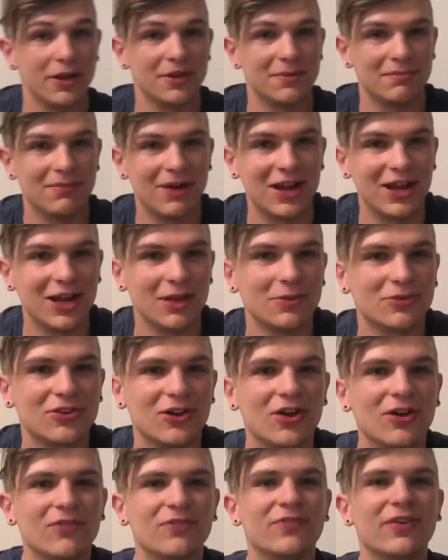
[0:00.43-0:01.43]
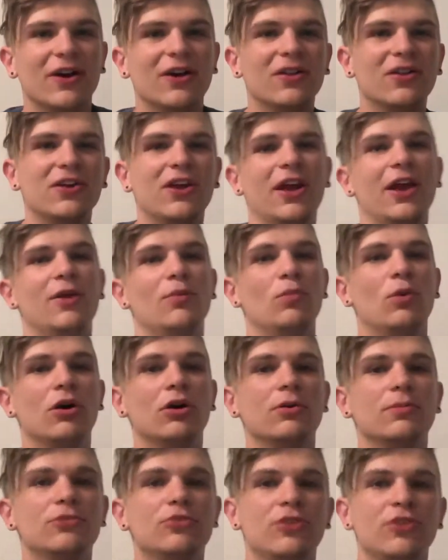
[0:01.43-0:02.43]
my name is Colin Fowler and
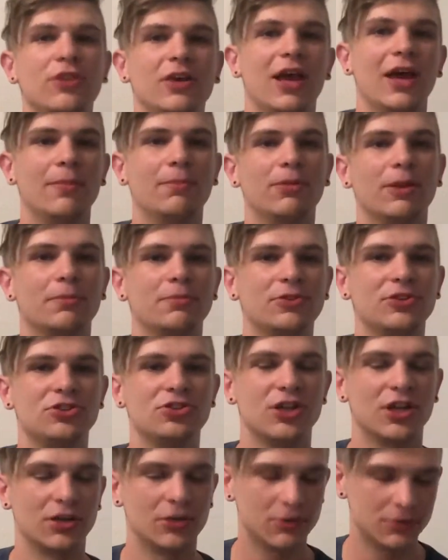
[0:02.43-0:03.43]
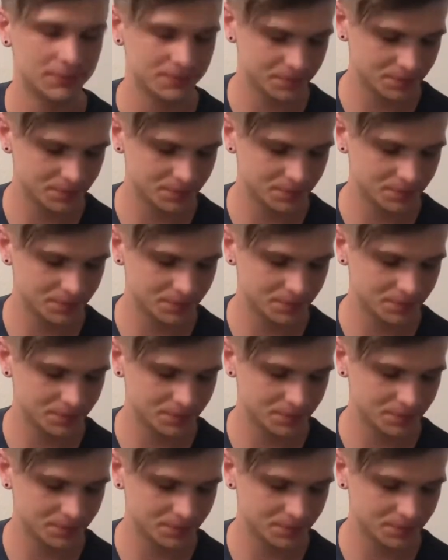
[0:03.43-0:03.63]
welcome to the Epilepsy channel.